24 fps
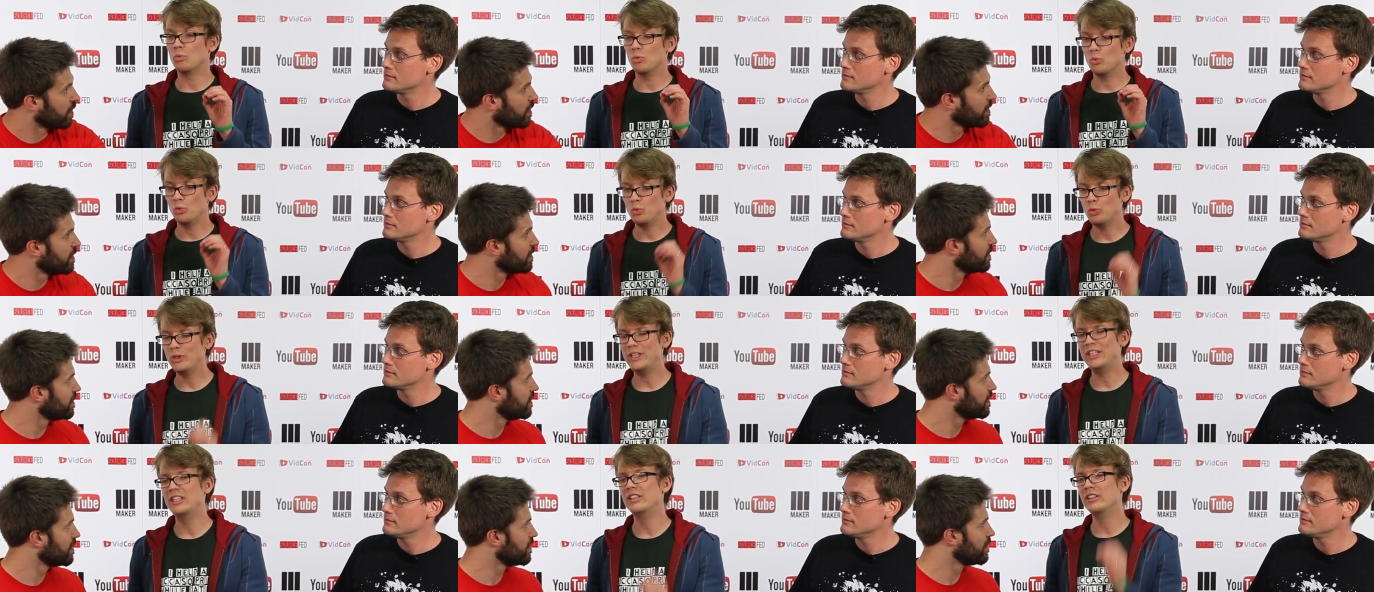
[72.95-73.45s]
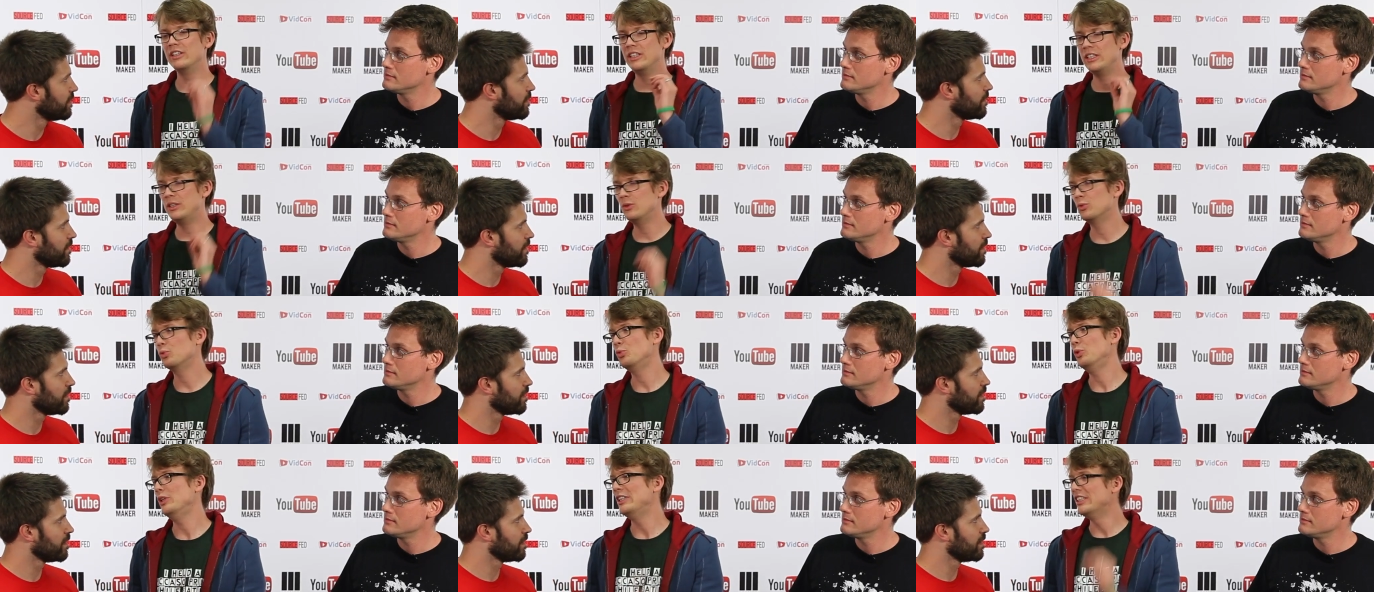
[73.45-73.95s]
Speaker 1: really,
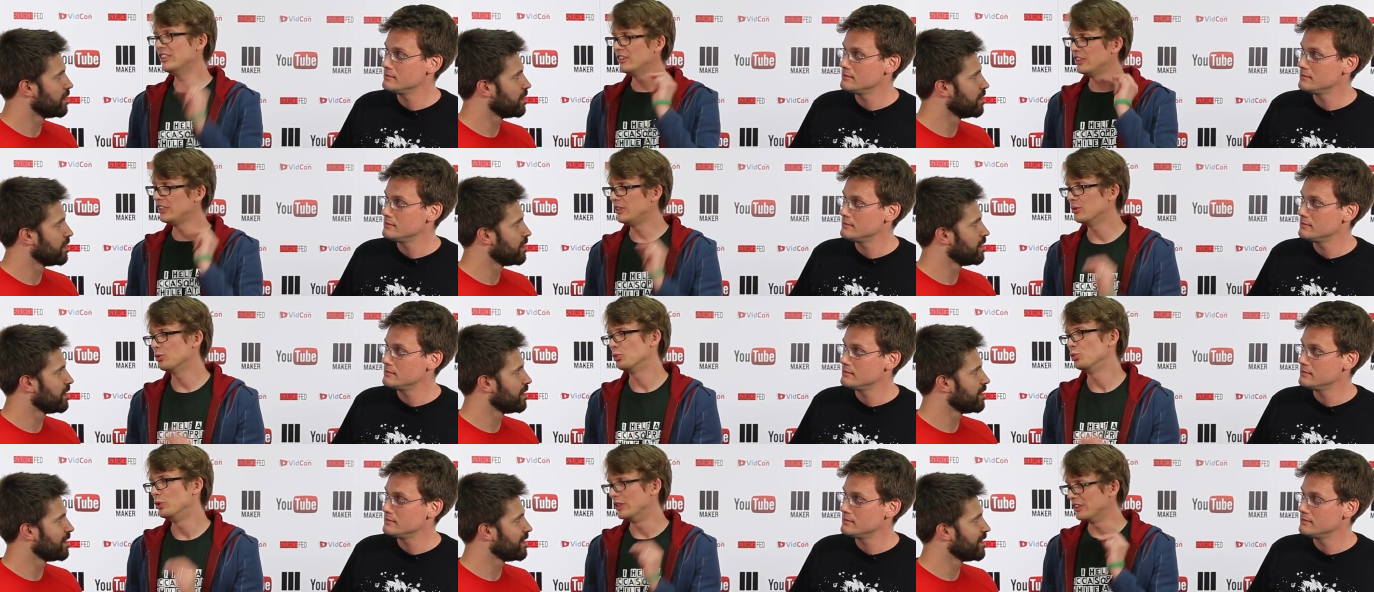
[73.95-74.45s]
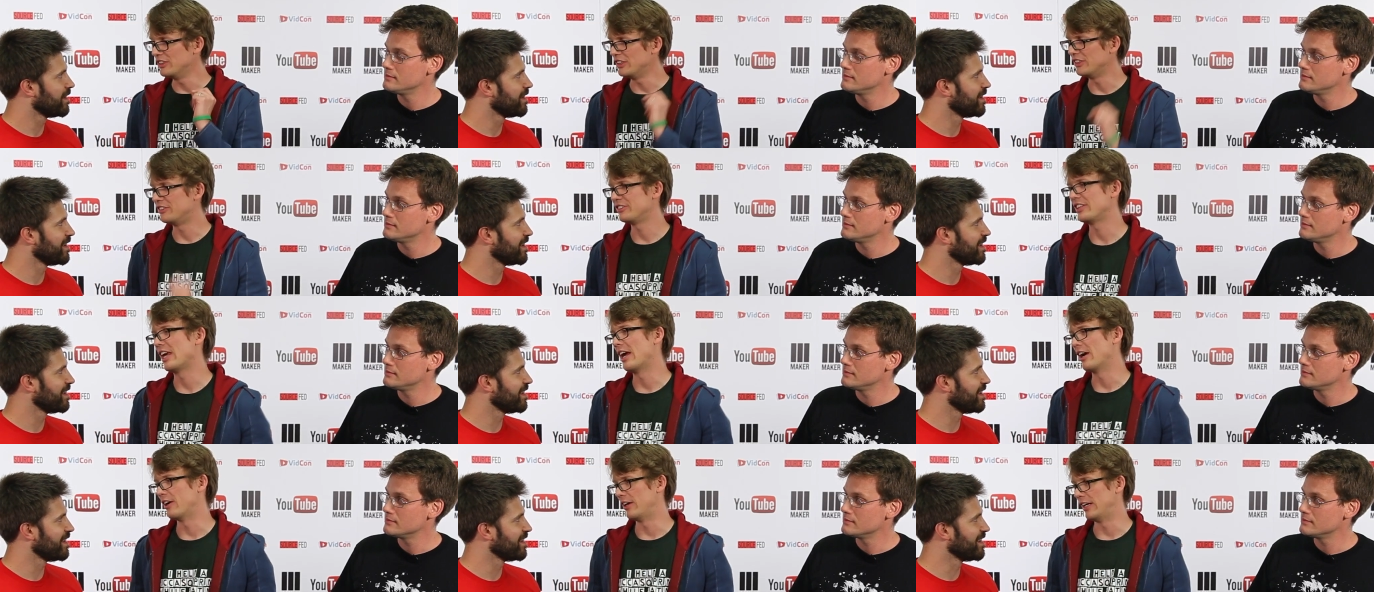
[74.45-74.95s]
really, really
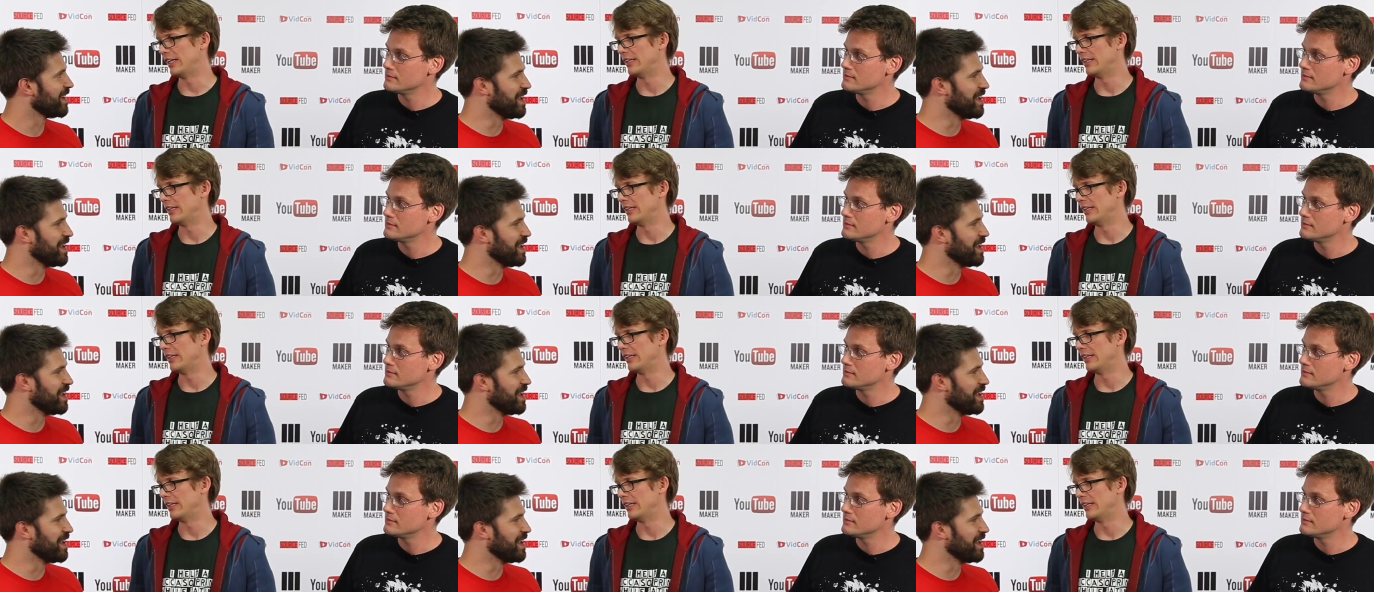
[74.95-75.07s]
scary.